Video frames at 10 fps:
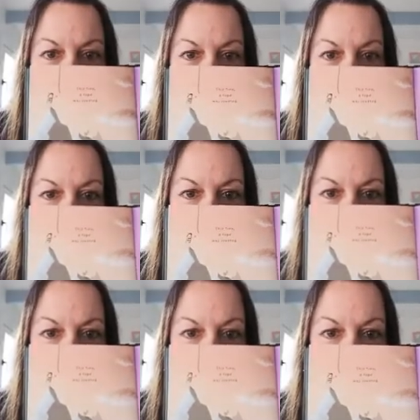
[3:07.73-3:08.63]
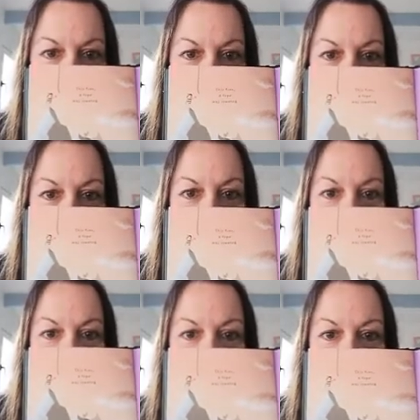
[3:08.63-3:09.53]
Can you see it?
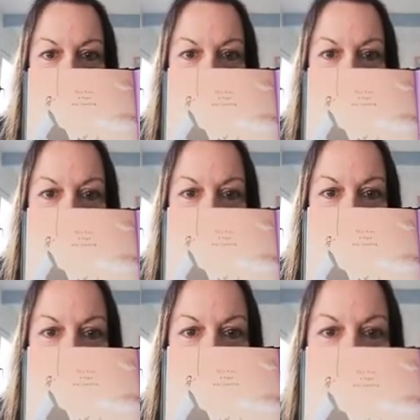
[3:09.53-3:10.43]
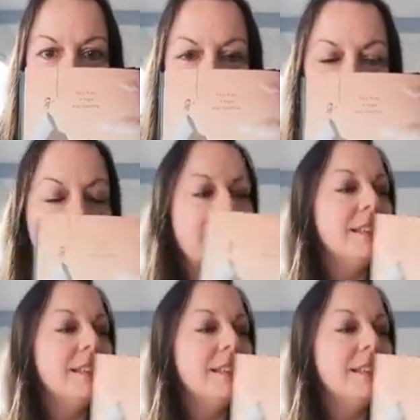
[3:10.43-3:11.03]
He's on a very high mountain, isn't he?